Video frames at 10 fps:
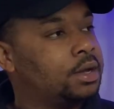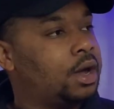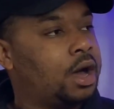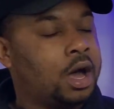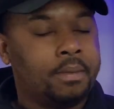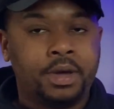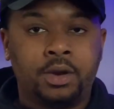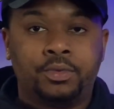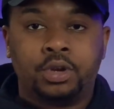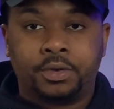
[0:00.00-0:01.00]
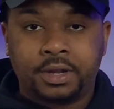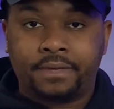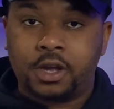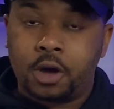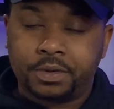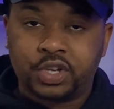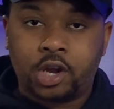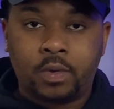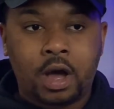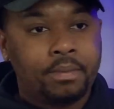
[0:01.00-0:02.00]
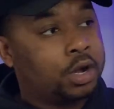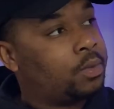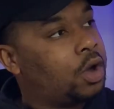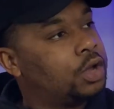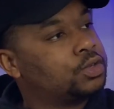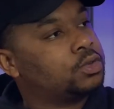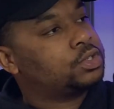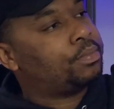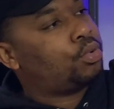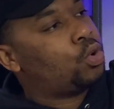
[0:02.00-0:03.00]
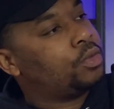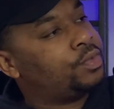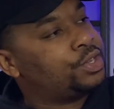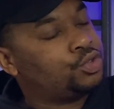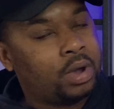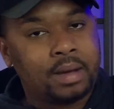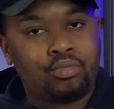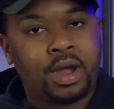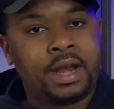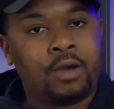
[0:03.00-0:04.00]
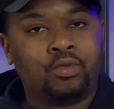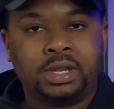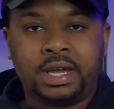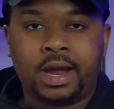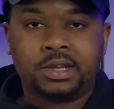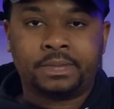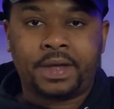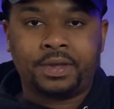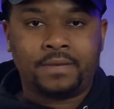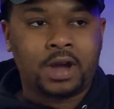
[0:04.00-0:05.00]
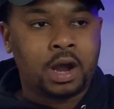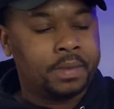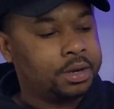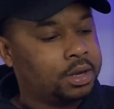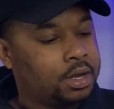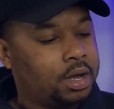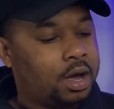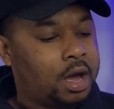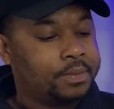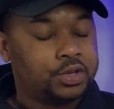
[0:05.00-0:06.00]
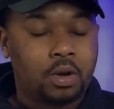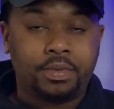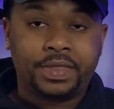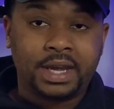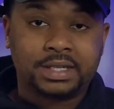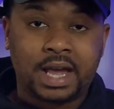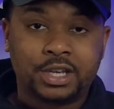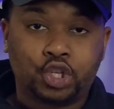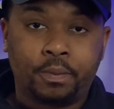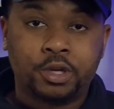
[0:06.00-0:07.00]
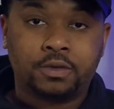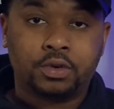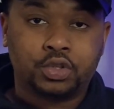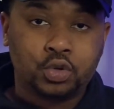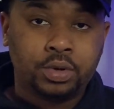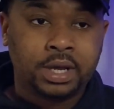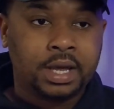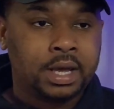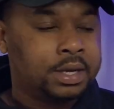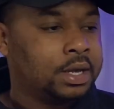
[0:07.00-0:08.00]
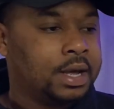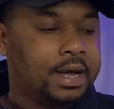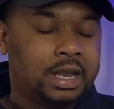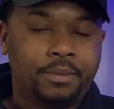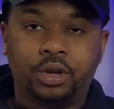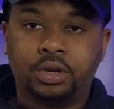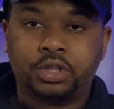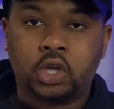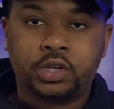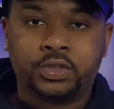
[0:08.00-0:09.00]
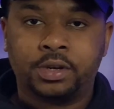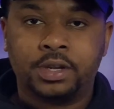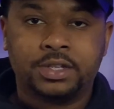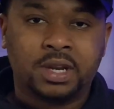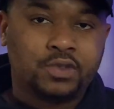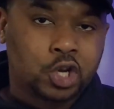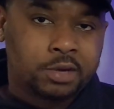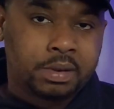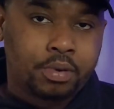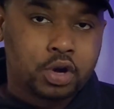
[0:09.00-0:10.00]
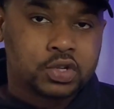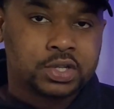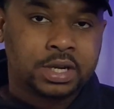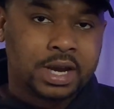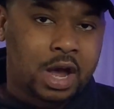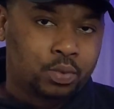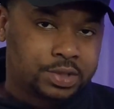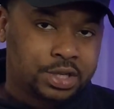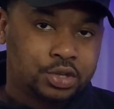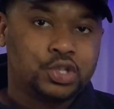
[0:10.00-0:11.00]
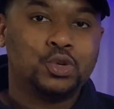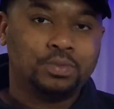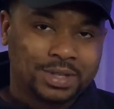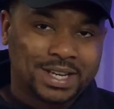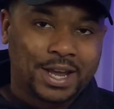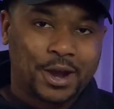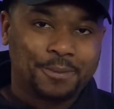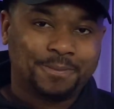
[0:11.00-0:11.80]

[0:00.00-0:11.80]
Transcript: and it definitely help the channel out, but it will also support this great brand that really cares about the environment. So thanks guys so much for tuning in. Let me know your thoughts on this, and if you're going to be purchasing it, I will see you soon. Take care.